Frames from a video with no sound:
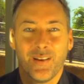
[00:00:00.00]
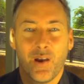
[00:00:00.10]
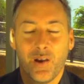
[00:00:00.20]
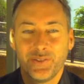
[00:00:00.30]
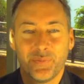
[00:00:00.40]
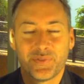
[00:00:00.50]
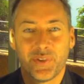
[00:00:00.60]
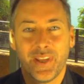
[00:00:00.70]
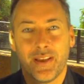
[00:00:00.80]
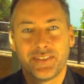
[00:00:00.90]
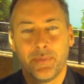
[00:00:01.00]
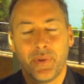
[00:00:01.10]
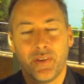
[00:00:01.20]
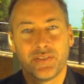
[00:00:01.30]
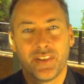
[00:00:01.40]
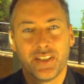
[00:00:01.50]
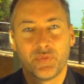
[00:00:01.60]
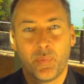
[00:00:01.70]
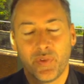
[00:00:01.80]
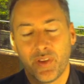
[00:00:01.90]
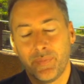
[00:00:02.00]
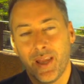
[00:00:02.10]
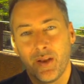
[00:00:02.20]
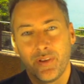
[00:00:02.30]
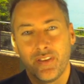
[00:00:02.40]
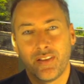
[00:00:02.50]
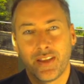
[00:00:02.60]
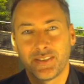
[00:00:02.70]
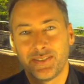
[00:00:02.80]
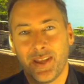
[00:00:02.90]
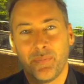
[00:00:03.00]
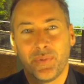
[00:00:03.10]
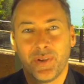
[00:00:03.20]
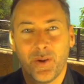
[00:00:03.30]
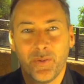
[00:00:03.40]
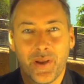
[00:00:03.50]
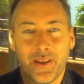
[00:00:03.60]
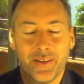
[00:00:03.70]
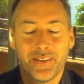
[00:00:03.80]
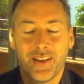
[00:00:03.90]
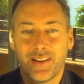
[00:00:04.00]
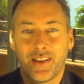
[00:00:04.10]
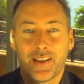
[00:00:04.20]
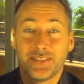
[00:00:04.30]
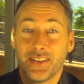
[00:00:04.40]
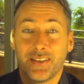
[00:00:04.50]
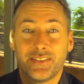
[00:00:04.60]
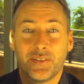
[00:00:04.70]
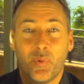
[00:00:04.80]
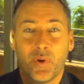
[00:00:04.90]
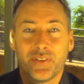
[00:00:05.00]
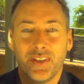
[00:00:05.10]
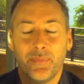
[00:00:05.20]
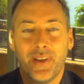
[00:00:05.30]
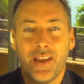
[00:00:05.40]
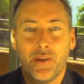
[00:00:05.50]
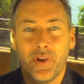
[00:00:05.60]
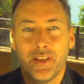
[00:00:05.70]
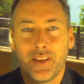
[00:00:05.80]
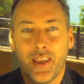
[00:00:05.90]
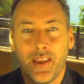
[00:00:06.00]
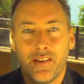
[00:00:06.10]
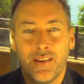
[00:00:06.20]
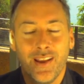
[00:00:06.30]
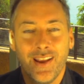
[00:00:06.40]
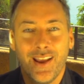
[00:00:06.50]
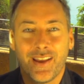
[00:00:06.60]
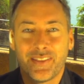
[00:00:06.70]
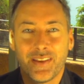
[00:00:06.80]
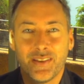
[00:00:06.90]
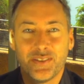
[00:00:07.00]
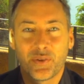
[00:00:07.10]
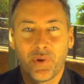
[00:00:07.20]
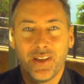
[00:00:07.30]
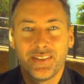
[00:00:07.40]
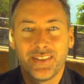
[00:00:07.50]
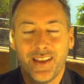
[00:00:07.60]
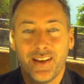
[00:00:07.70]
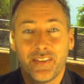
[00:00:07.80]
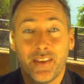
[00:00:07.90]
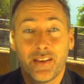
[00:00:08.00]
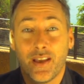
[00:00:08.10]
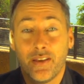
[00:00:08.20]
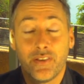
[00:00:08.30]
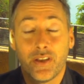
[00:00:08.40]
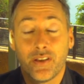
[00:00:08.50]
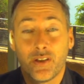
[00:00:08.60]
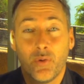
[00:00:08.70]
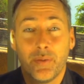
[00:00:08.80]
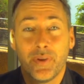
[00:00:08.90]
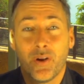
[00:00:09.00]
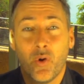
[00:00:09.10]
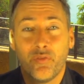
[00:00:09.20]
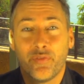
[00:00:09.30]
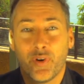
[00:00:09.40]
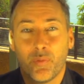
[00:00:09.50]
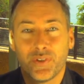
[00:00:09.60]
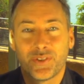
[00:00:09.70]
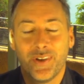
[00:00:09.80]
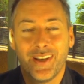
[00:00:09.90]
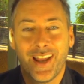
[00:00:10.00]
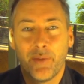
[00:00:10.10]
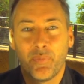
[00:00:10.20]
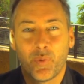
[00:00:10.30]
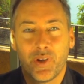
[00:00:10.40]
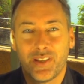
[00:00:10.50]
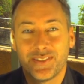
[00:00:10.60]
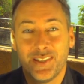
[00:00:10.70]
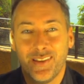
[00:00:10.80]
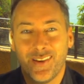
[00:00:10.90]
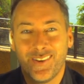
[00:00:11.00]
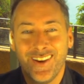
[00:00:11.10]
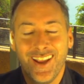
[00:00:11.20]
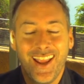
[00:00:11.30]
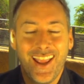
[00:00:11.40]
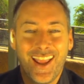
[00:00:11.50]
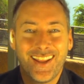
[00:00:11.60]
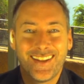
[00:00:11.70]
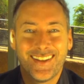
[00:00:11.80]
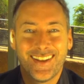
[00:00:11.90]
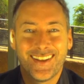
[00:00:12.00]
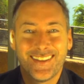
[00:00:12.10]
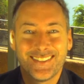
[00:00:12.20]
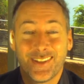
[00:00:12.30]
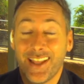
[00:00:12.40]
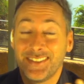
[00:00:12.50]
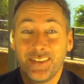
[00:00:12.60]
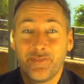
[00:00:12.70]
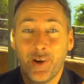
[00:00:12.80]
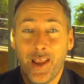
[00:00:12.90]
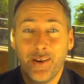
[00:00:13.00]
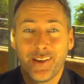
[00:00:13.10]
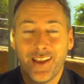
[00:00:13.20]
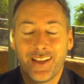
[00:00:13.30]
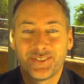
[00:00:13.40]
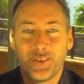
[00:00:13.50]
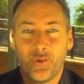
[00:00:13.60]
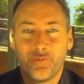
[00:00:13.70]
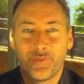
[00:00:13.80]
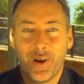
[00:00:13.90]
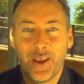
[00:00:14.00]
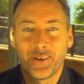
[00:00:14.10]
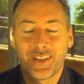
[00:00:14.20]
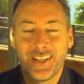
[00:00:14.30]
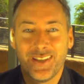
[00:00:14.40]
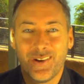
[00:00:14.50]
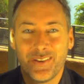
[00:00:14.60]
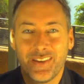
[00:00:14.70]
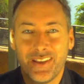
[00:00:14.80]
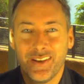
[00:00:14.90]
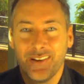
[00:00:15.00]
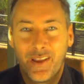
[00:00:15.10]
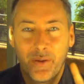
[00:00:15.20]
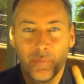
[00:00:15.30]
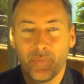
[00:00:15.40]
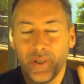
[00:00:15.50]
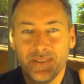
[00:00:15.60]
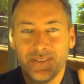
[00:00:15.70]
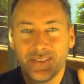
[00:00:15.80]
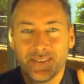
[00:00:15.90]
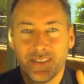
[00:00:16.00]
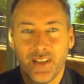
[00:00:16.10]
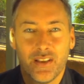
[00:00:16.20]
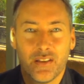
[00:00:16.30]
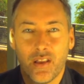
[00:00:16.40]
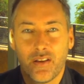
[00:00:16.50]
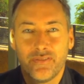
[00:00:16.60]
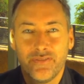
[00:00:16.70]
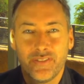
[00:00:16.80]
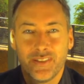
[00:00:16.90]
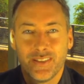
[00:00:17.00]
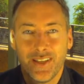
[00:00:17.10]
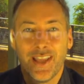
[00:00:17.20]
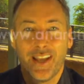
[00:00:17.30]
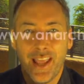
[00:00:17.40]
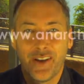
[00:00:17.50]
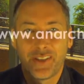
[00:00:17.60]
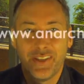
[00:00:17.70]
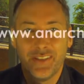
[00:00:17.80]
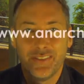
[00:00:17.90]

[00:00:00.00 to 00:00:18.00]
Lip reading: Awesome. So yeah, send me those links. We'll put them down in the links down below. And like I said, support Tim in any way you can. I think it's great. And I think I have quite a bit of hope for what's going to happen. We're going to see, though. And so that's it for Anarchast, your home for anarchy on the internet. Peace, love, and anarchy.